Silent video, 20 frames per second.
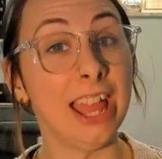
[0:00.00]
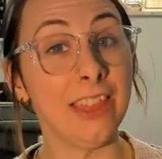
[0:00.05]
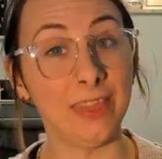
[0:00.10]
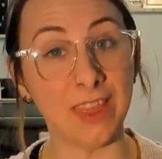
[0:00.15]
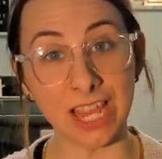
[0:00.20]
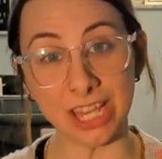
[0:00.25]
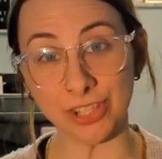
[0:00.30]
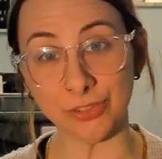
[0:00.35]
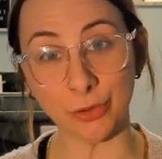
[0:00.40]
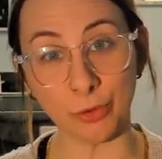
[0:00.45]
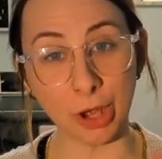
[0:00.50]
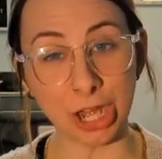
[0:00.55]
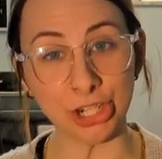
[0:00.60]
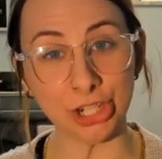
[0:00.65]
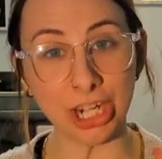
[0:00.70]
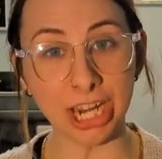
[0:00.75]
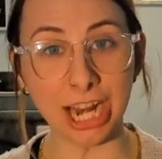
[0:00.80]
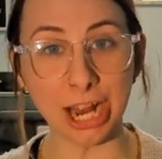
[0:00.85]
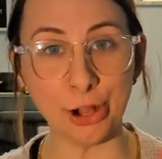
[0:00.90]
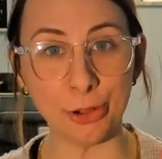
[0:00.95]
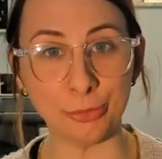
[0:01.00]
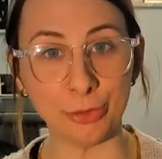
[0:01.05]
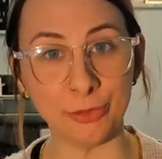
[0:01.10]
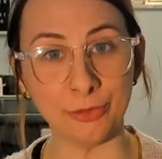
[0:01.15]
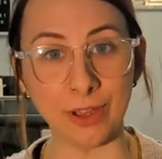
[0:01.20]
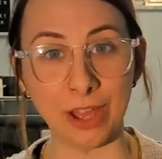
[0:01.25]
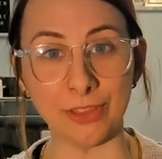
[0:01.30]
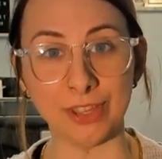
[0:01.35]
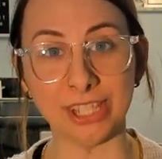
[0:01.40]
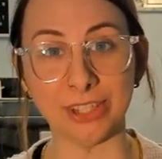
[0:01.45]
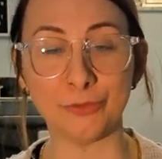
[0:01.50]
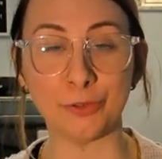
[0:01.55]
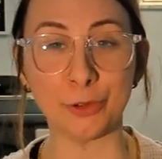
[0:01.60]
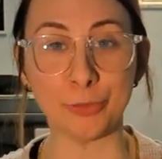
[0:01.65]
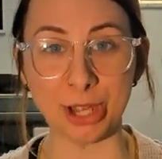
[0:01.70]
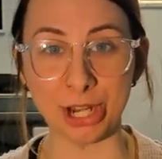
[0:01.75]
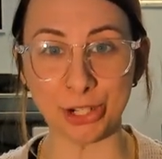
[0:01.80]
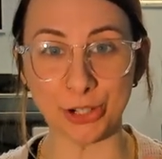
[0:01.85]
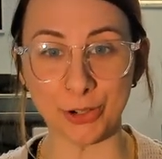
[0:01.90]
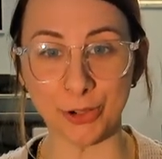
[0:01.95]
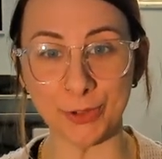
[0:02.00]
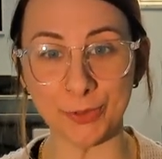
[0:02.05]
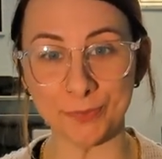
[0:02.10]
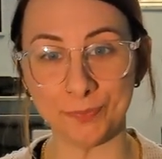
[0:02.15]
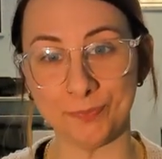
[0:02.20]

Thanks for watching. I hope you found this informational.